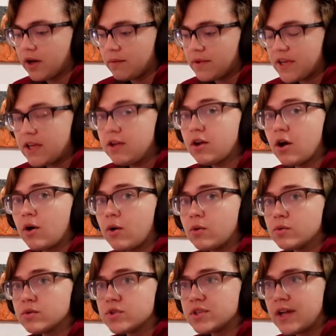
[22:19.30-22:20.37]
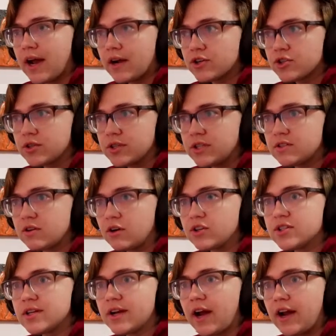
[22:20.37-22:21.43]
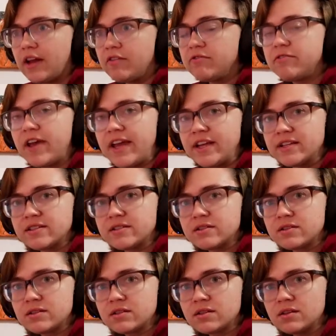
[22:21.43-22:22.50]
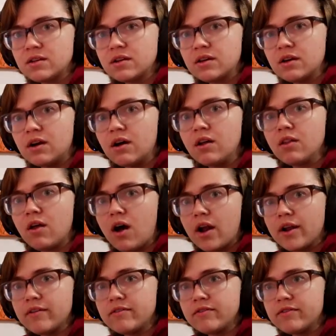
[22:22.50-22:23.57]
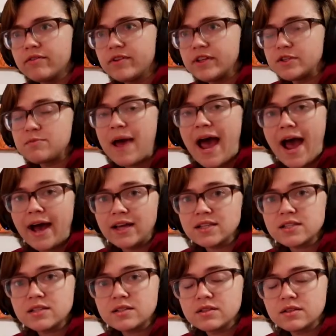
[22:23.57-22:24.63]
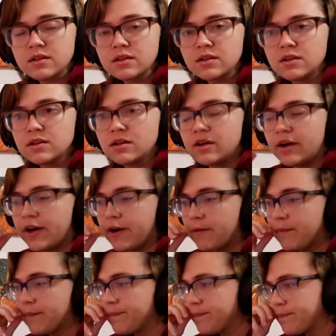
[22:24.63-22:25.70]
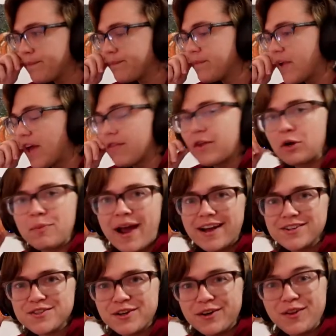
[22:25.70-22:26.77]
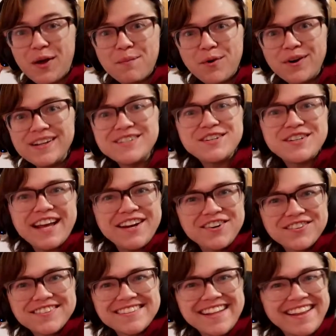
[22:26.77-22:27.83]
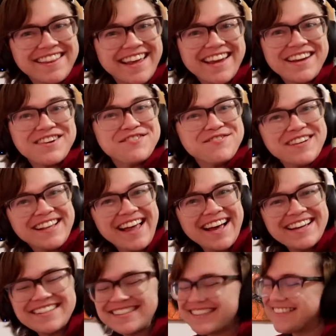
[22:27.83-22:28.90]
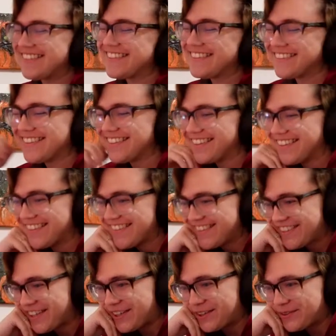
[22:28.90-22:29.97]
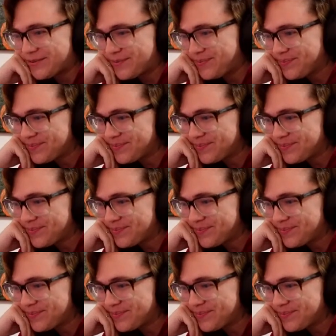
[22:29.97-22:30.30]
he goes and actually starts to kind of face a lot of his past. And their pasts are a lot more intertangled than they realized. So,